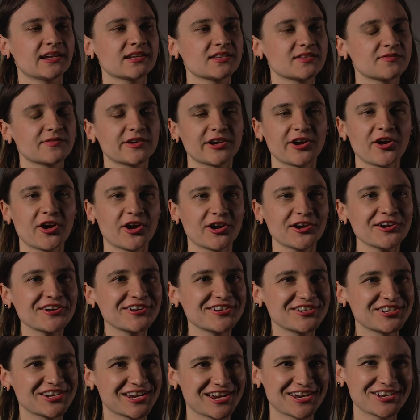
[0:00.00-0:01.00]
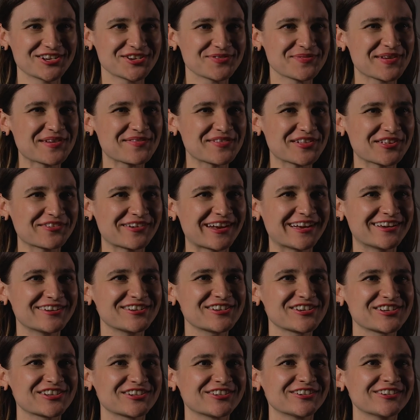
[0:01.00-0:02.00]
and it's very hard to change people
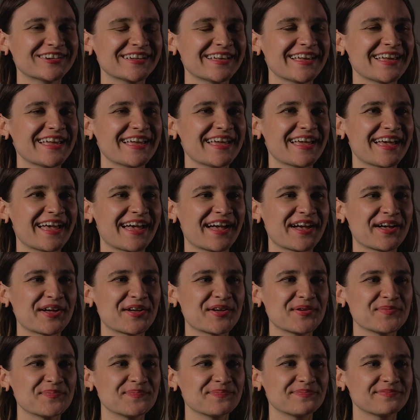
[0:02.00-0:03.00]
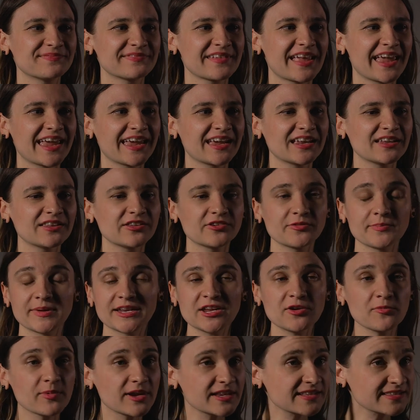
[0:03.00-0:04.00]
around you. And there are
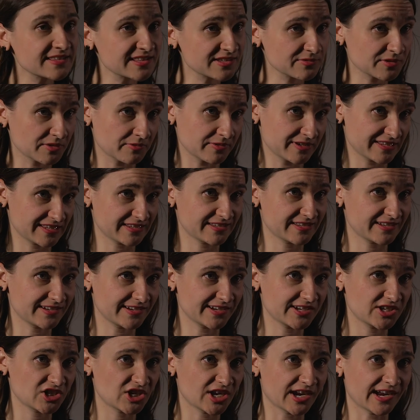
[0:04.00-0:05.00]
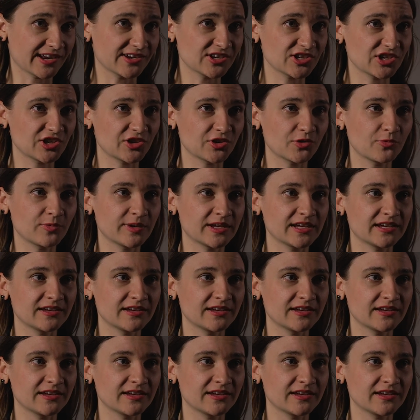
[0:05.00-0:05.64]
many reasons we're resistant to change. You know,